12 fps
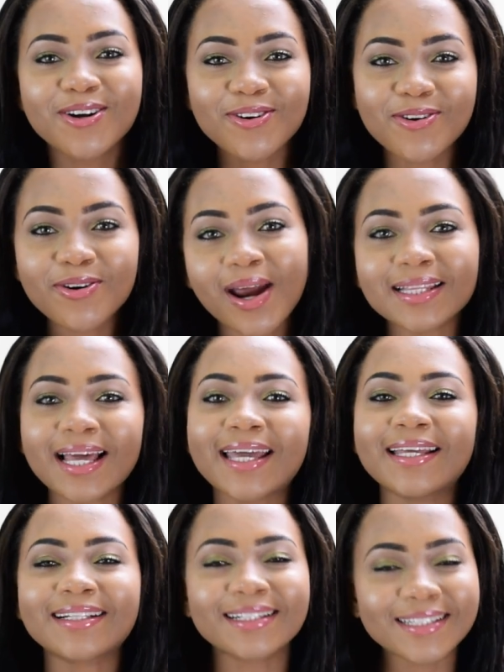Go right
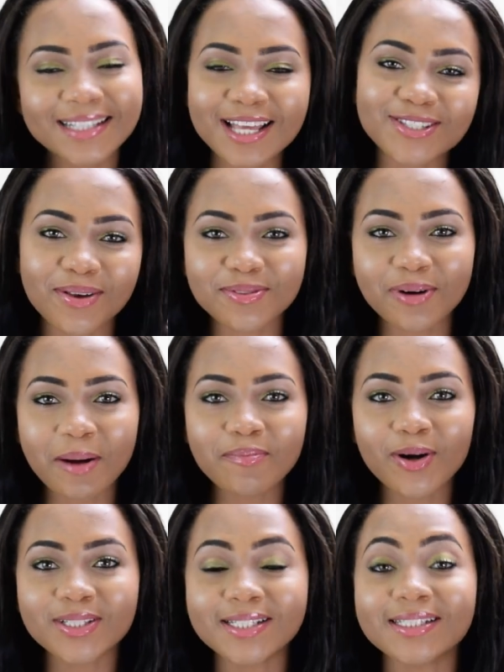ahead, click that subscribe
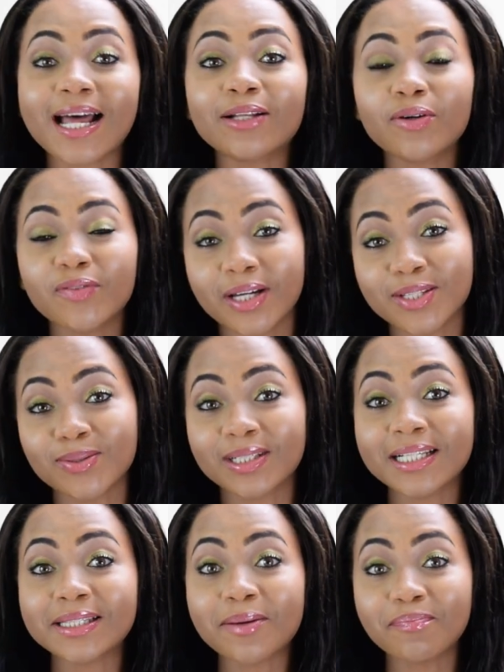button, and don't forget to
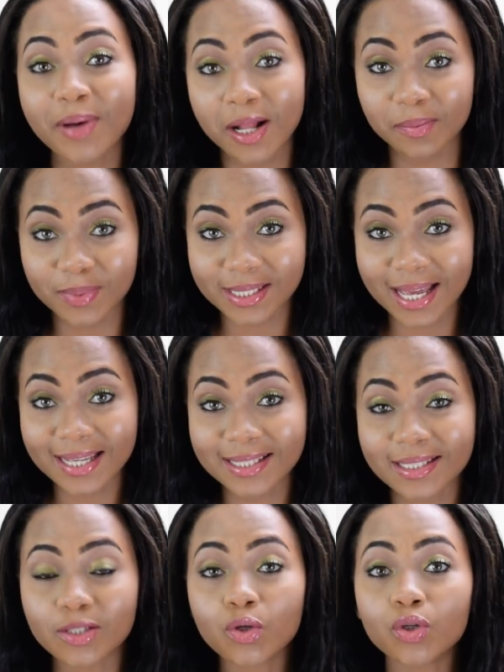click the bell beside
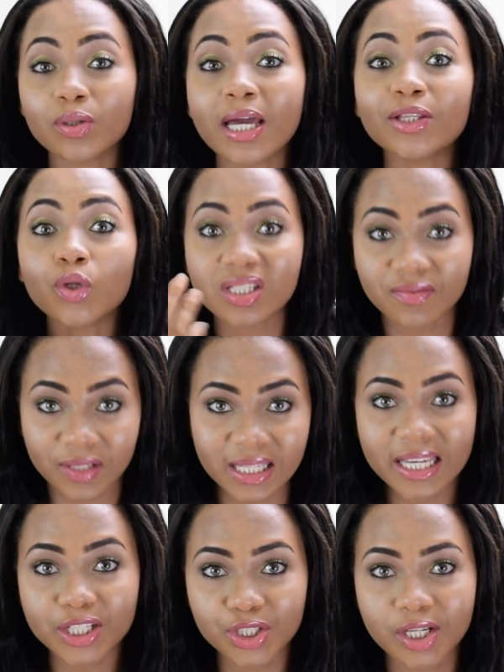it so you get
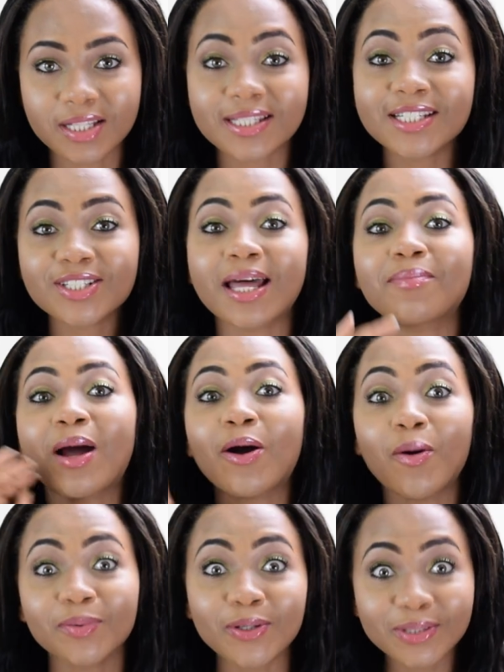notifications each time I
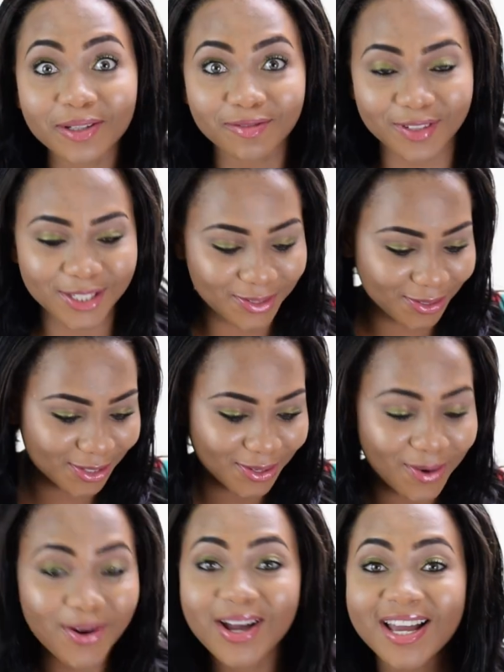upload a video.
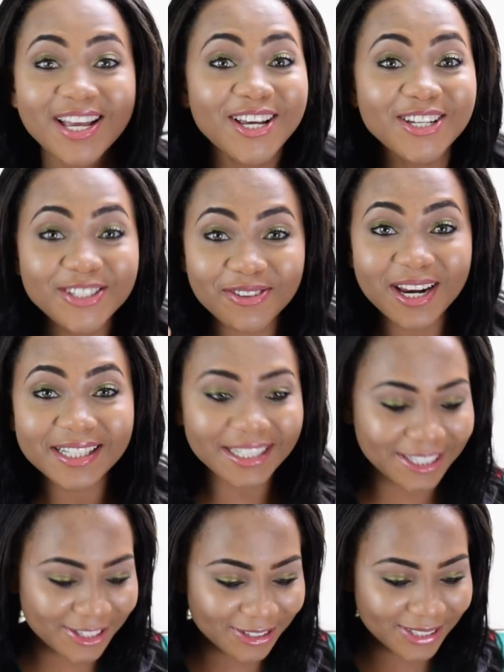So
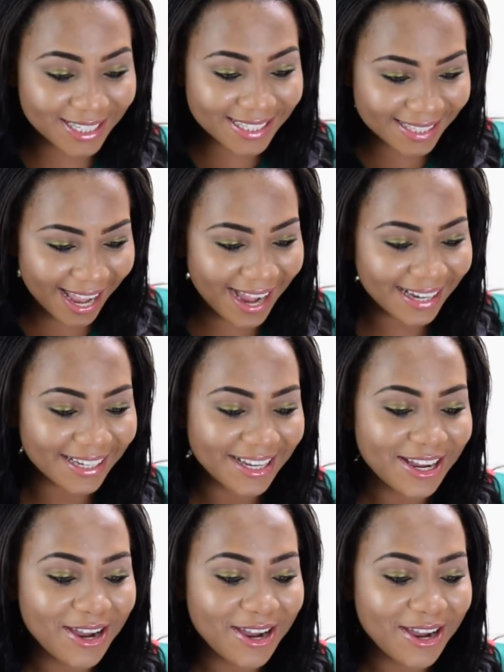straight into this tag.